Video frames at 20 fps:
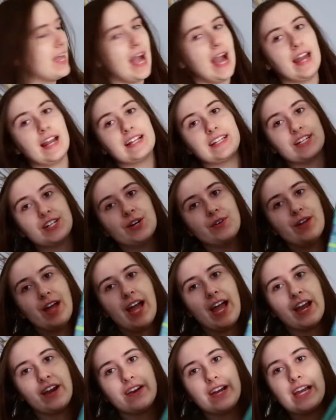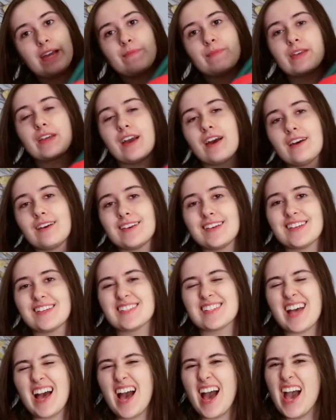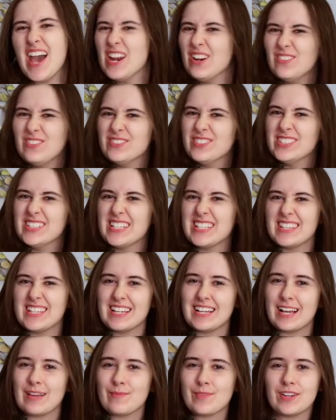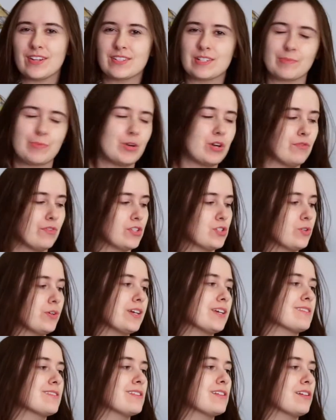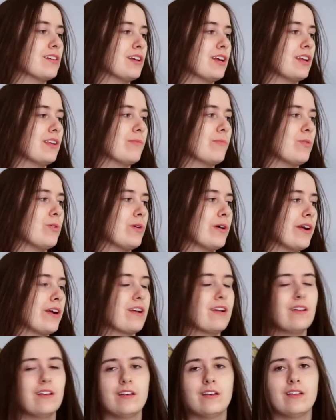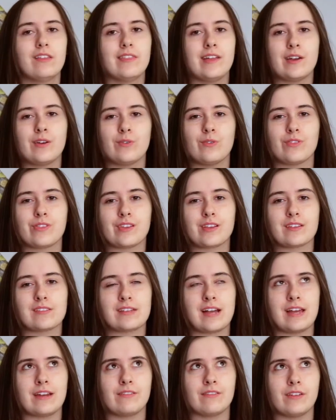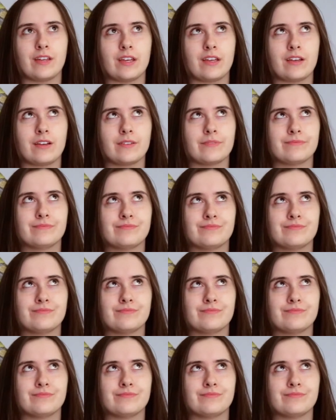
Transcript: And I did go to Aerie because I don't really think I'm gonna support Victoria's Secret anymore. That whole thing is kind of like,